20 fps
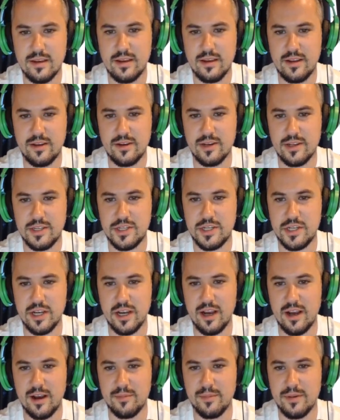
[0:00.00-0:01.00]
Good
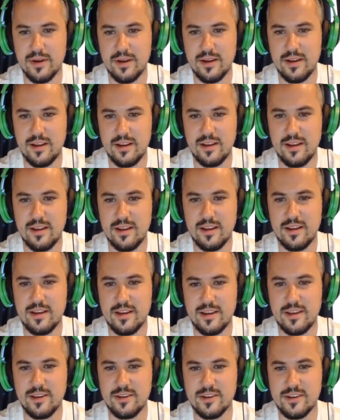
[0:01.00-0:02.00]
job.
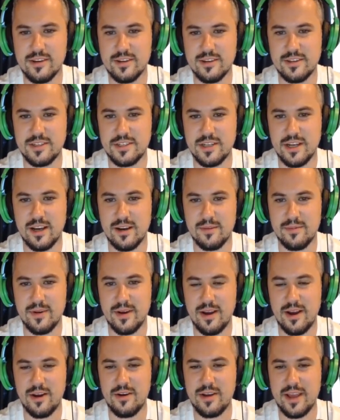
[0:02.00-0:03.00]
You good job.
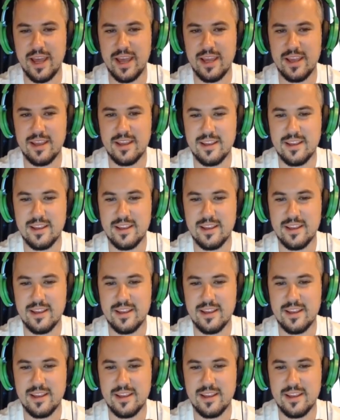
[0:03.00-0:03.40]
Okay.